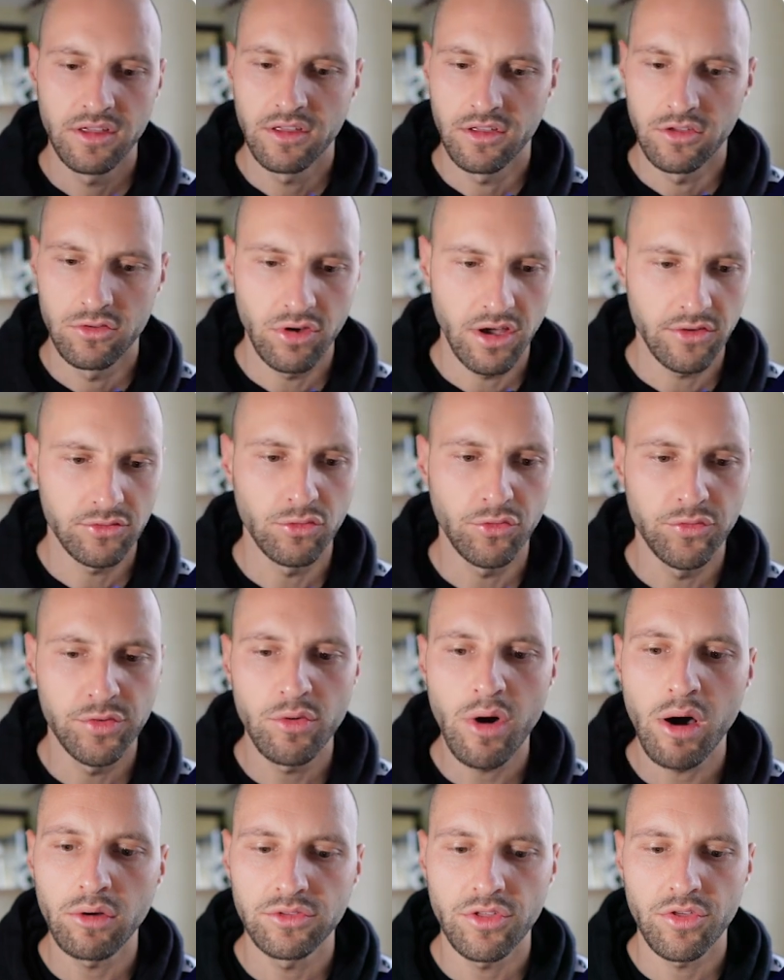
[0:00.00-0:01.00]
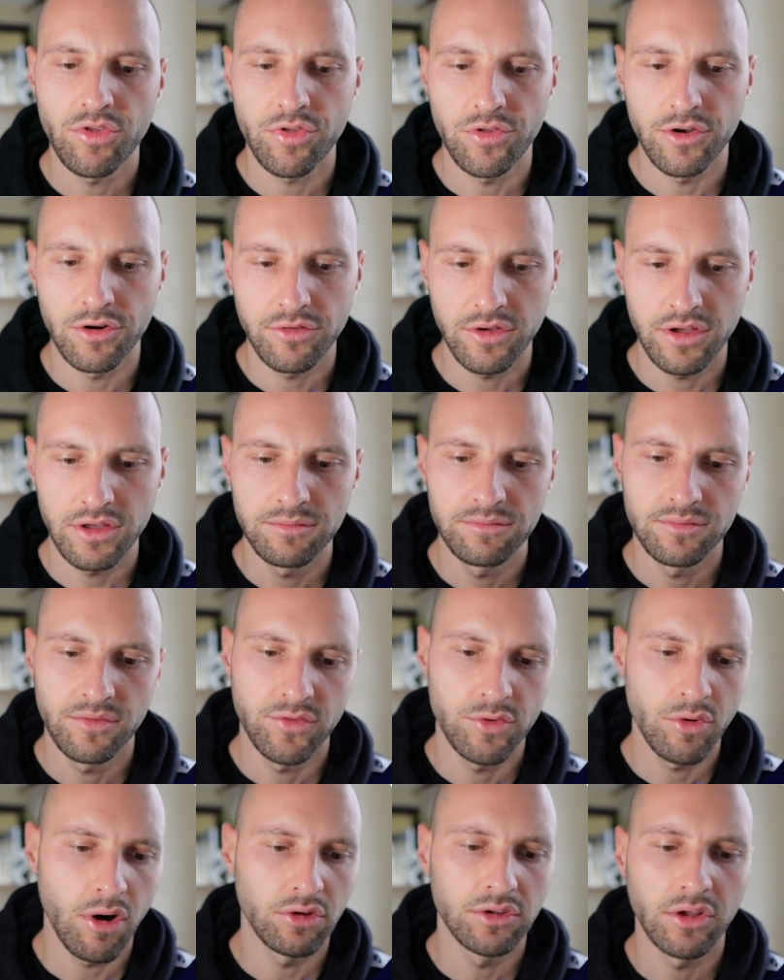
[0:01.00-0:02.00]
You have to fill out this survey,
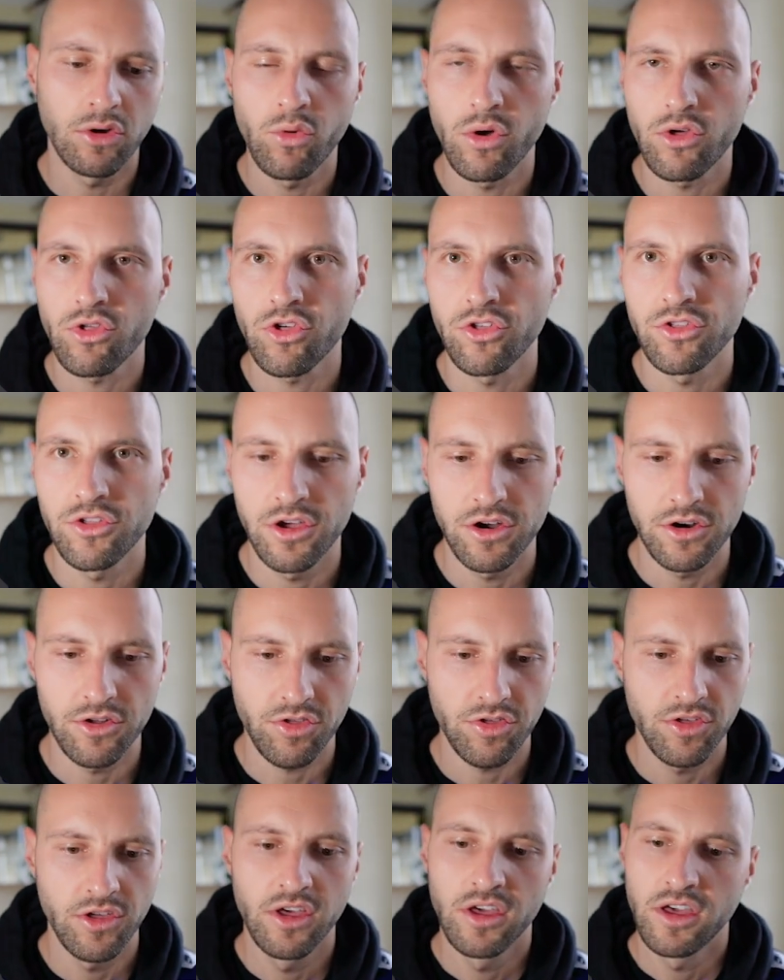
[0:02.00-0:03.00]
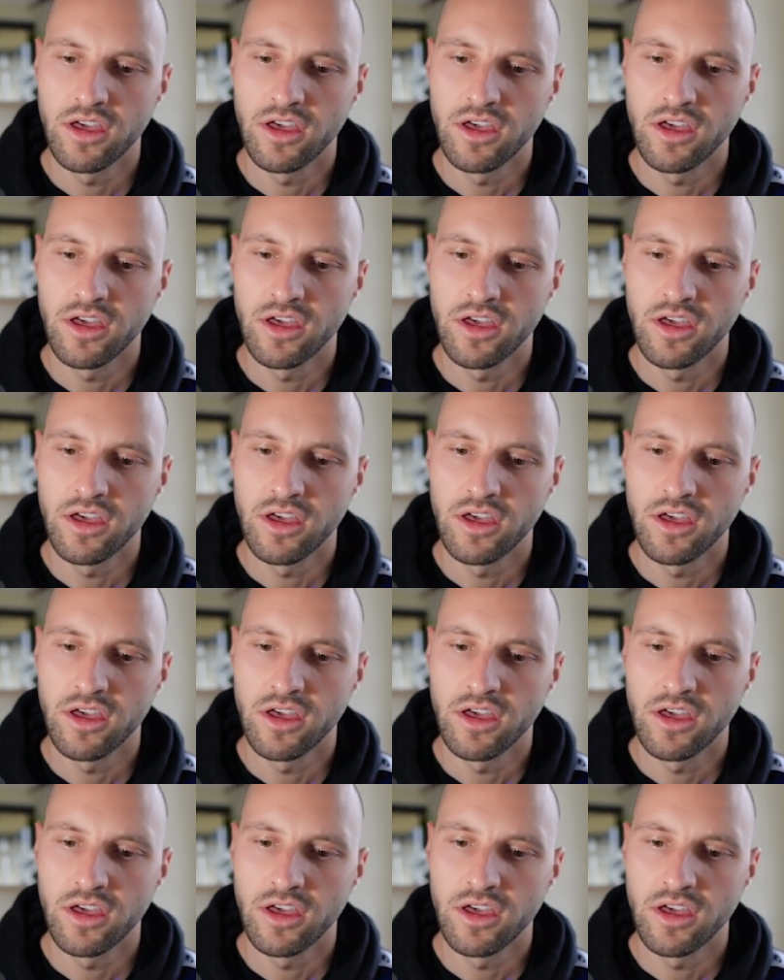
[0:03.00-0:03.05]
fill out the questionnaires